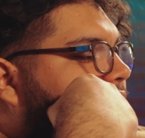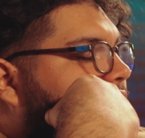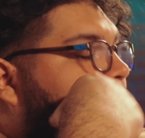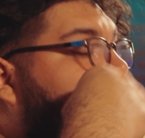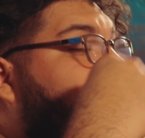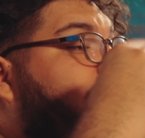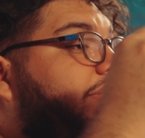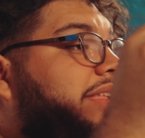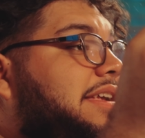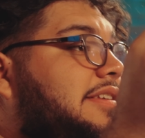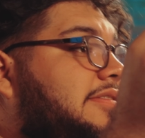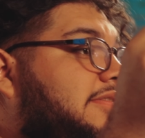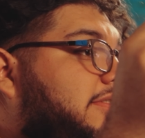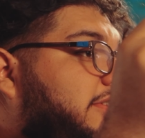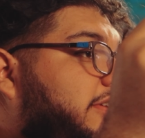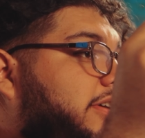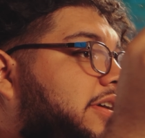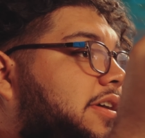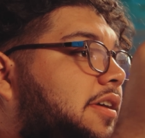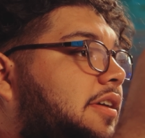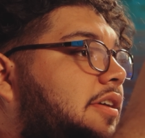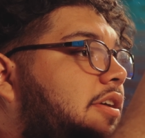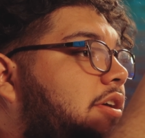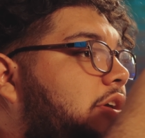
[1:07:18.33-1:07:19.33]
a new
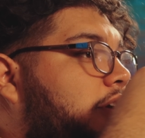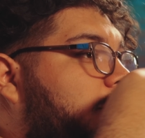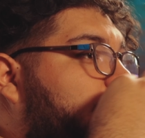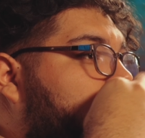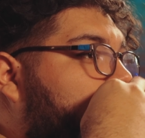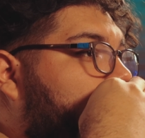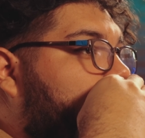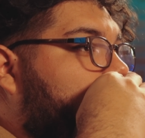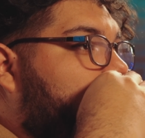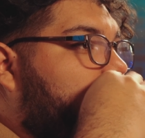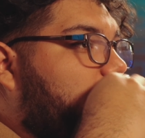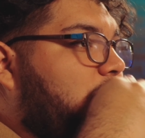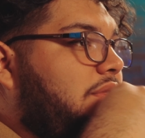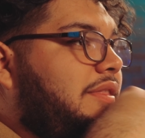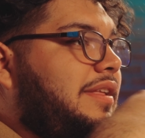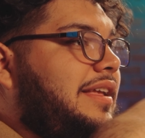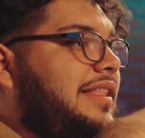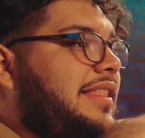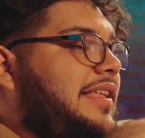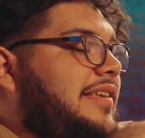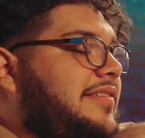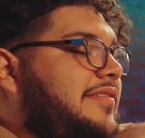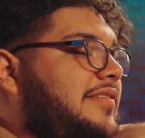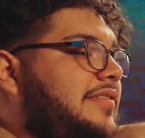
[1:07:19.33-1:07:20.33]
listener who only
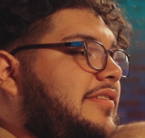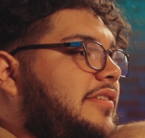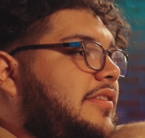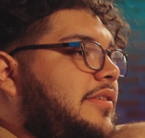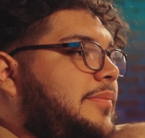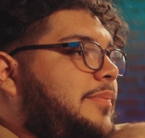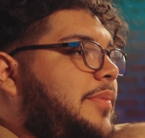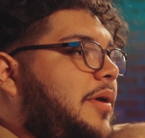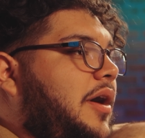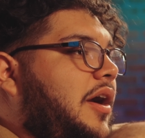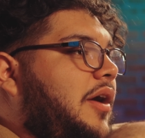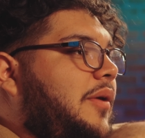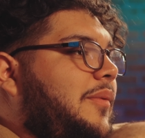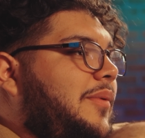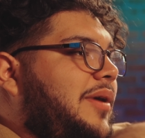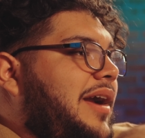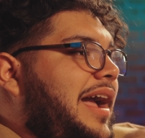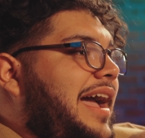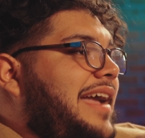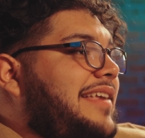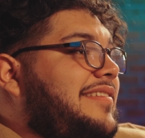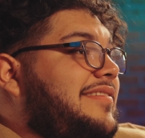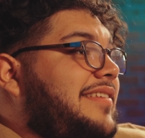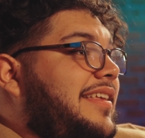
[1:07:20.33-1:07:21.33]
listened to the part
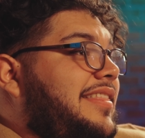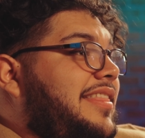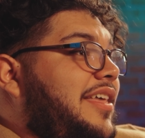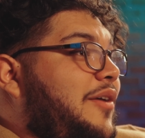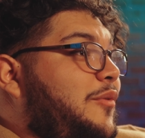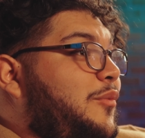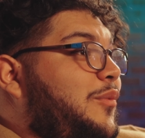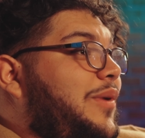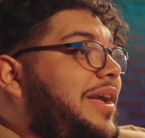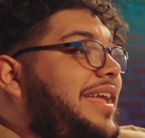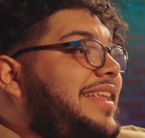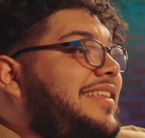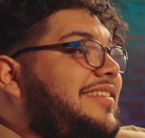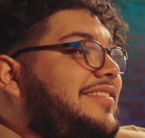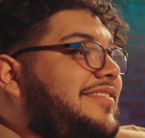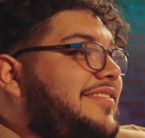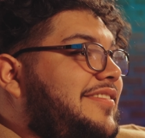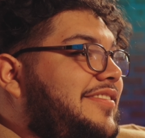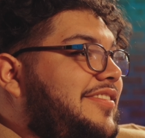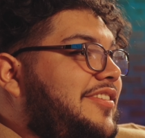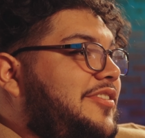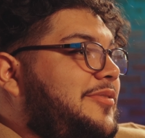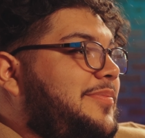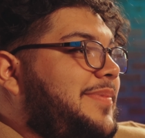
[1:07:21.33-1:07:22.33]
where I said that weed is
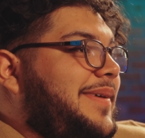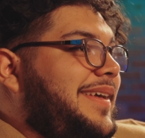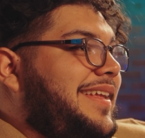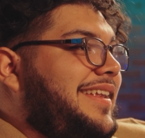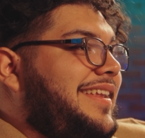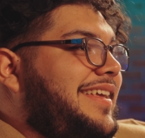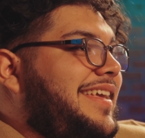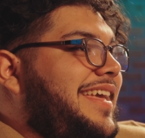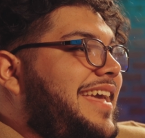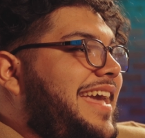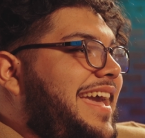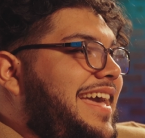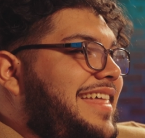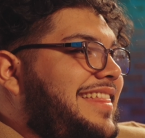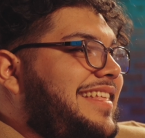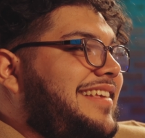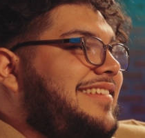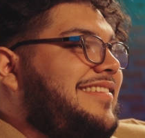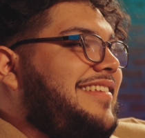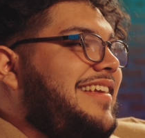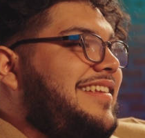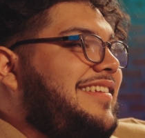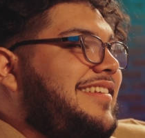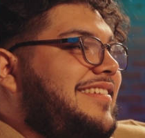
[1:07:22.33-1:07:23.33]
stupid. And
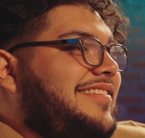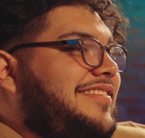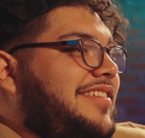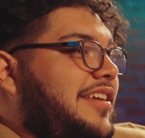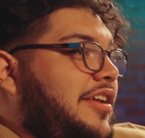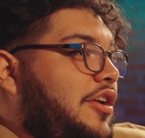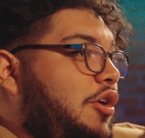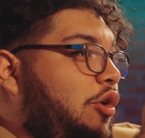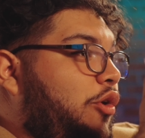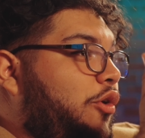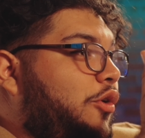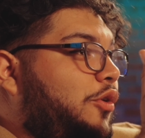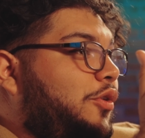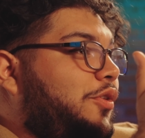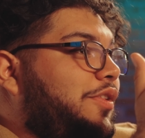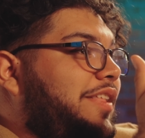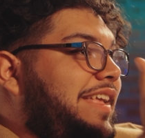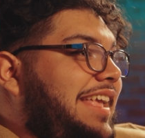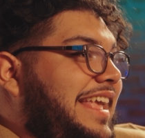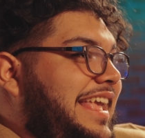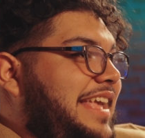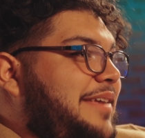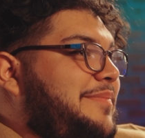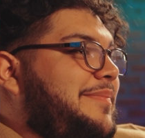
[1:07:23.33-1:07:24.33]
they sent us a
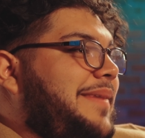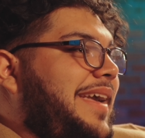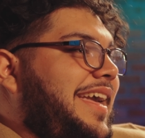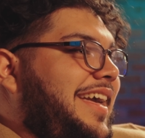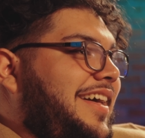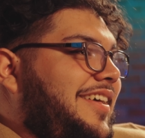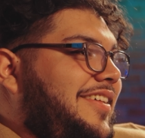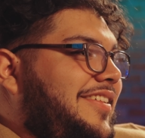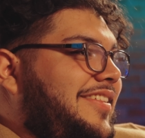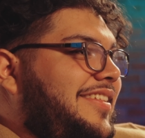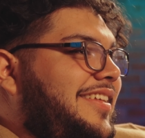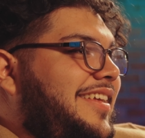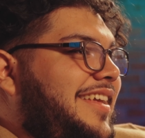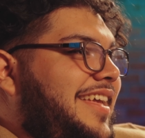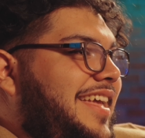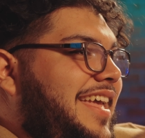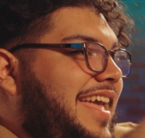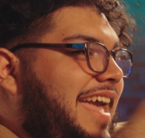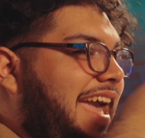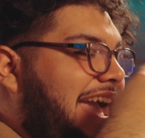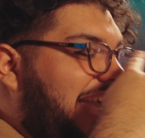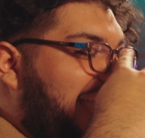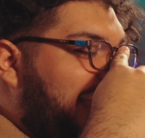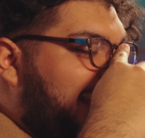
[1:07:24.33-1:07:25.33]
whole email.
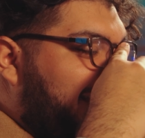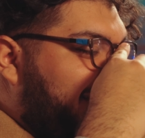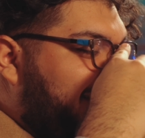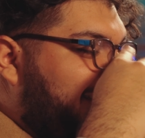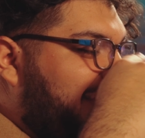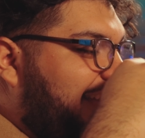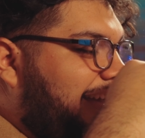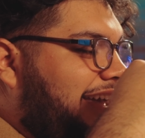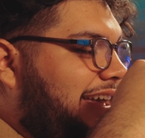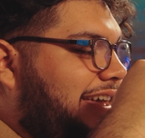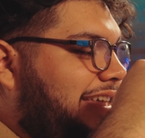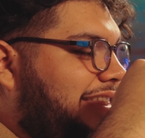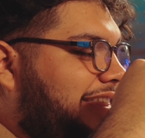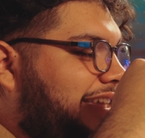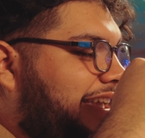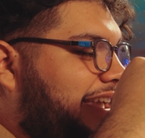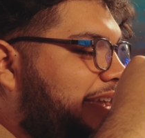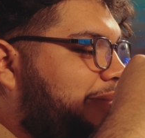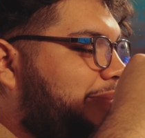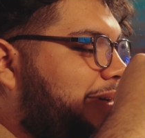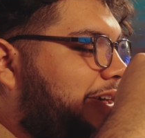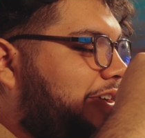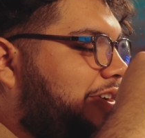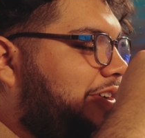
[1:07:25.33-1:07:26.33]
And the
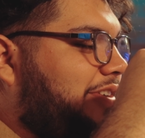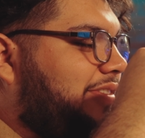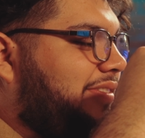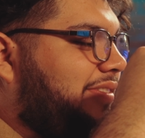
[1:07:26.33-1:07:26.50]
email